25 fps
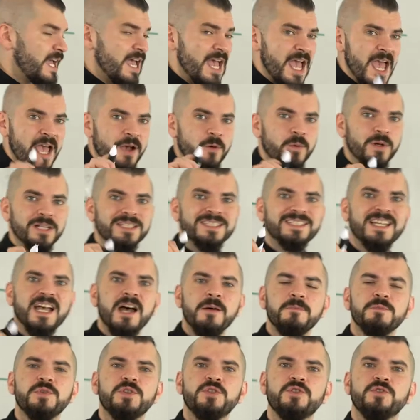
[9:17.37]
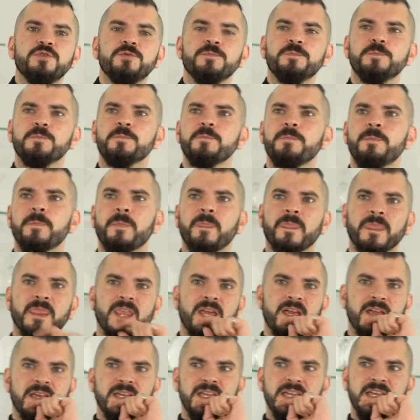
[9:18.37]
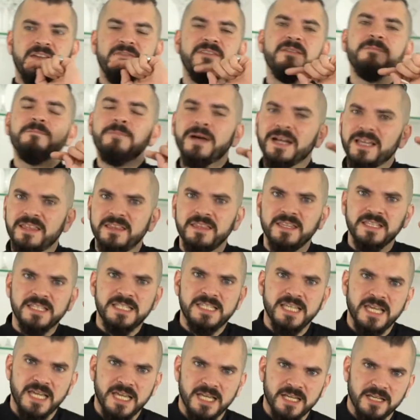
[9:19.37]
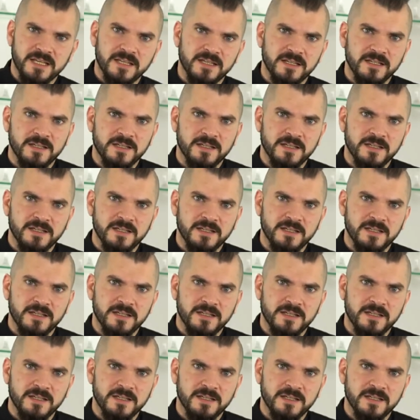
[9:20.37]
And what comes to, even back in the day,